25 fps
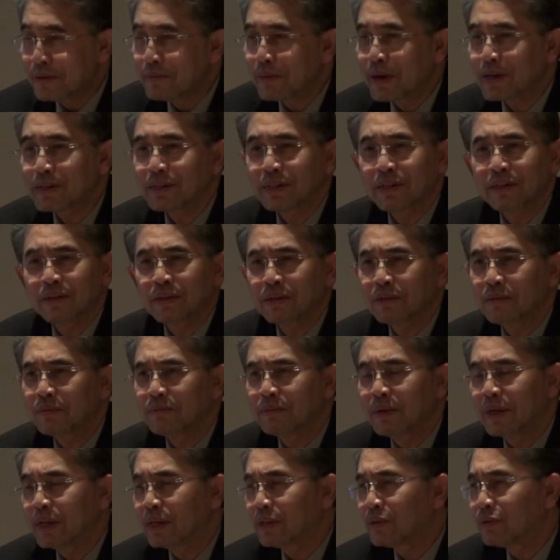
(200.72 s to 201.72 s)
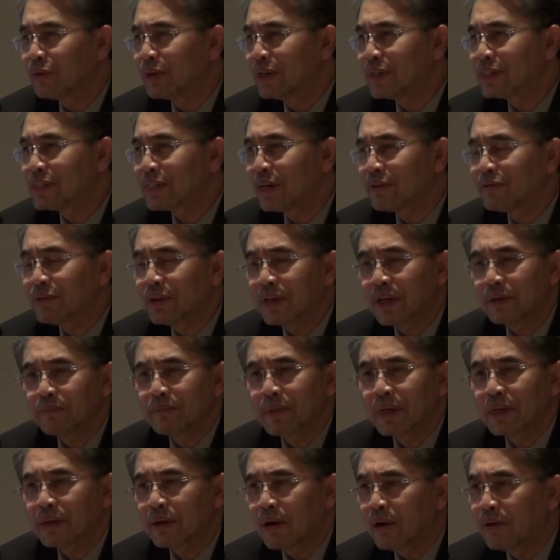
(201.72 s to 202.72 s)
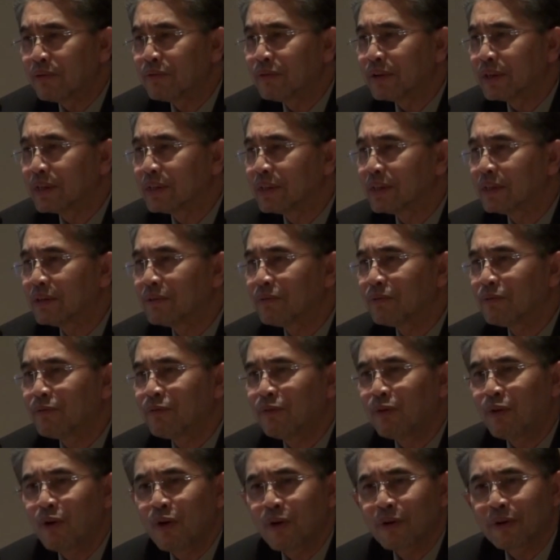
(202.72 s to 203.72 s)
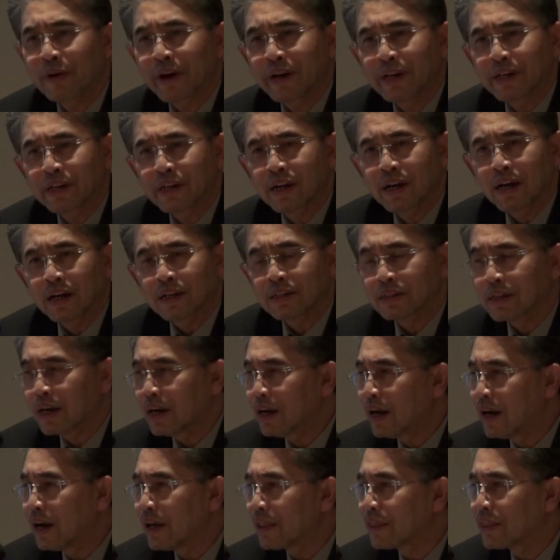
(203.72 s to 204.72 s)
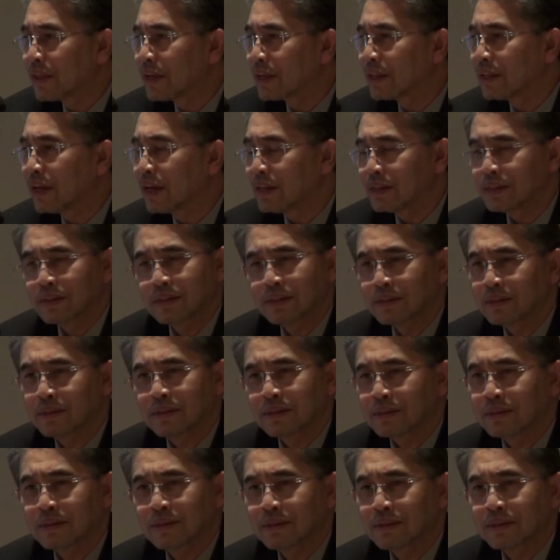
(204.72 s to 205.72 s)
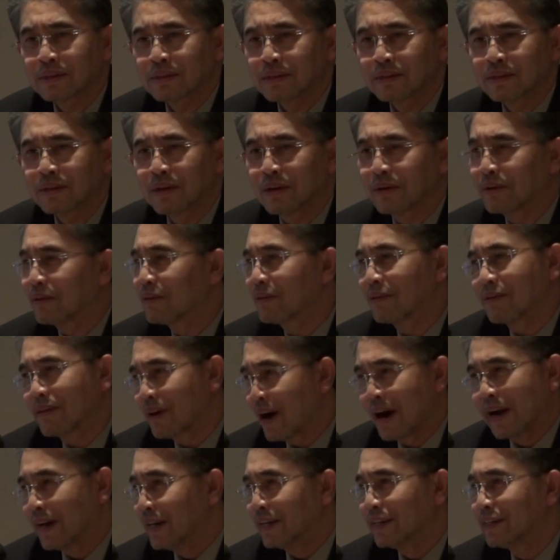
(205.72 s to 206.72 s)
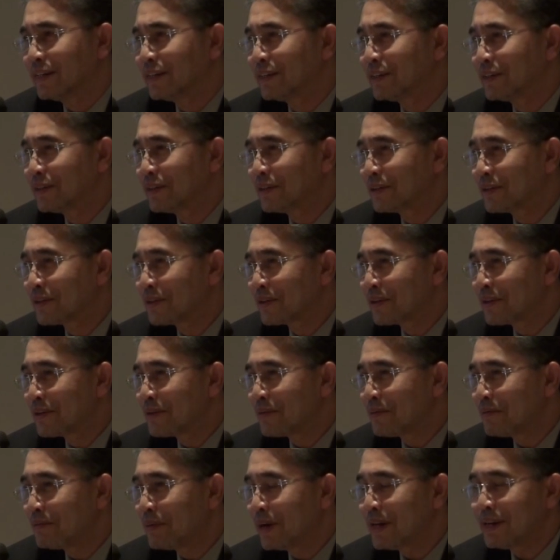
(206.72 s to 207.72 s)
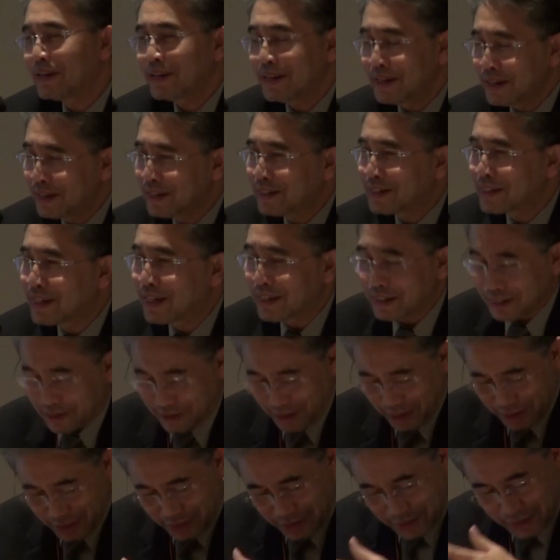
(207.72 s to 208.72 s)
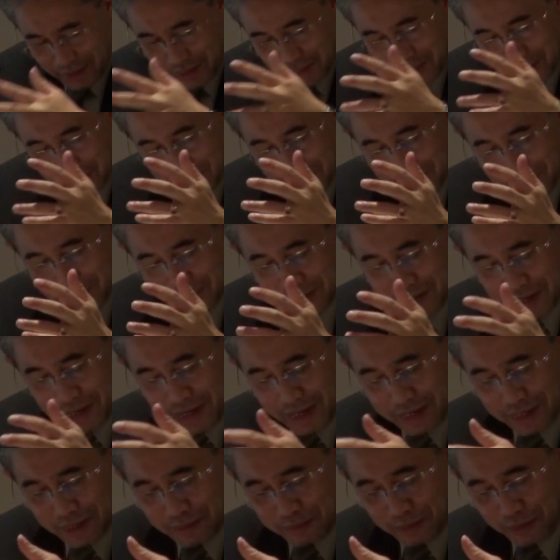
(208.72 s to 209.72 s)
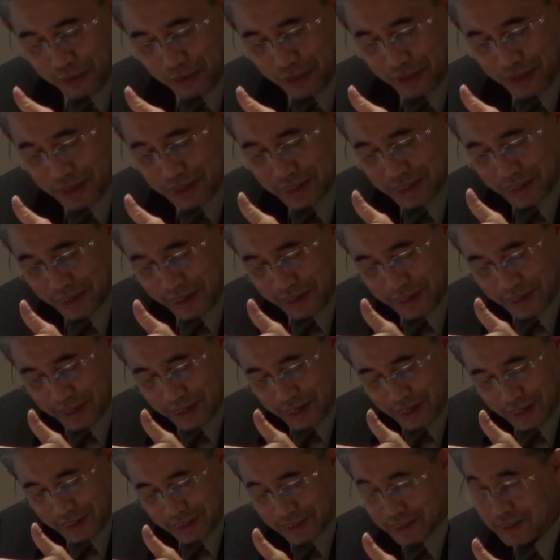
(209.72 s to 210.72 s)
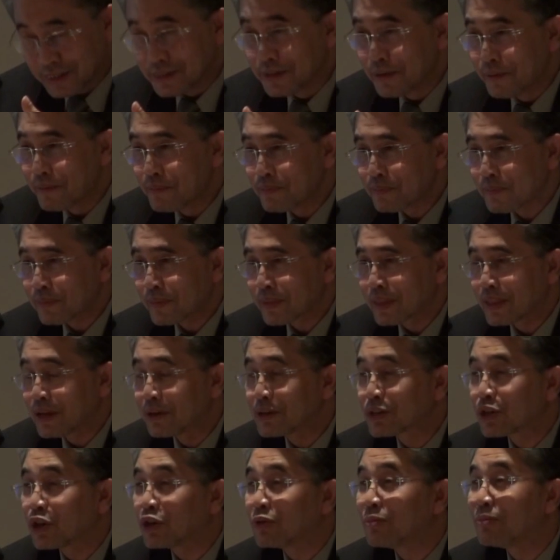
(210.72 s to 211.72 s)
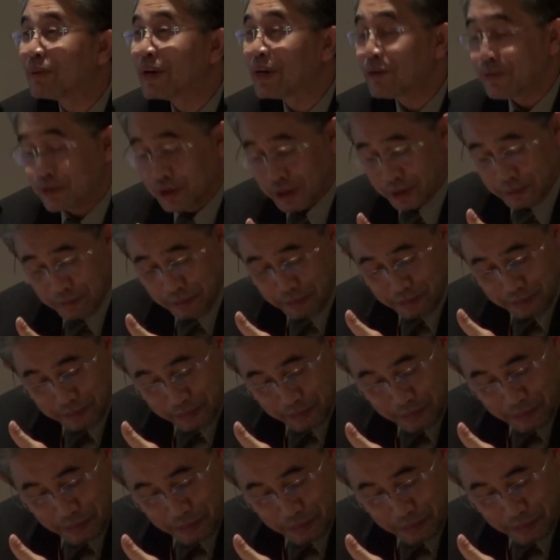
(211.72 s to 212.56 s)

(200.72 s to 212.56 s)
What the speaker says: Imagine being 27 and being offered 4 credit cards. I think that's not right. But he's done the right thing. He cut both his credit cards. Now he's got to pay for them.